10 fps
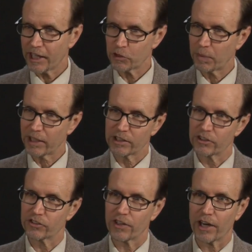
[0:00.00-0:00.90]
aspect
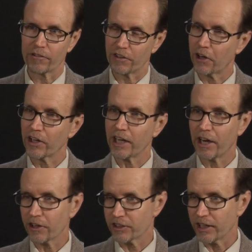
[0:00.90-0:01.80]
is they are very
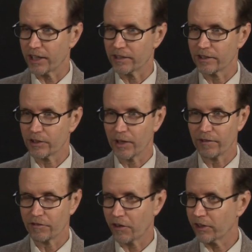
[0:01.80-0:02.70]
airtight. You
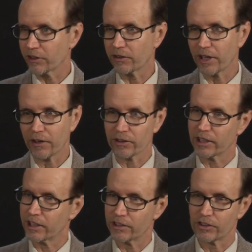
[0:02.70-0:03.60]
have very little air
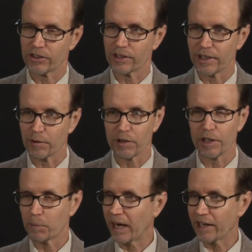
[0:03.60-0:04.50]
leakage in a,
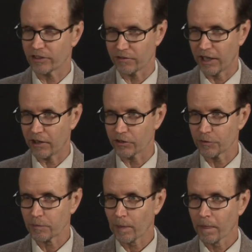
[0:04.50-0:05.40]
in a passive house.
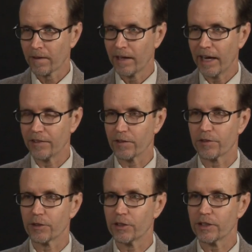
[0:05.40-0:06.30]
And the
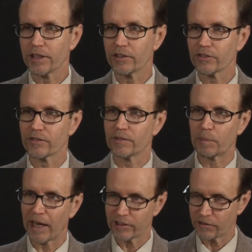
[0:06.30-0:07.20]
third is
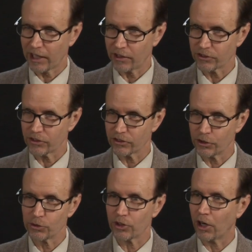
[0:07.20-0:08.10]
passive houses
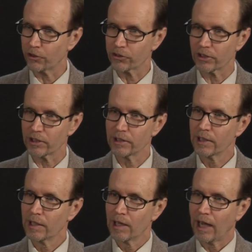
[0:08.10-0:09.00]
use ultra
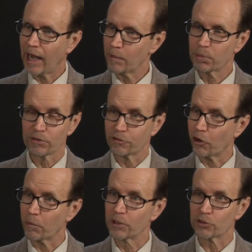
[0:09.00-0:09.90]
high
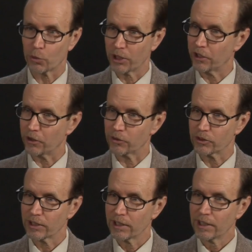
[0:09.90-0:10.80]
performance windows.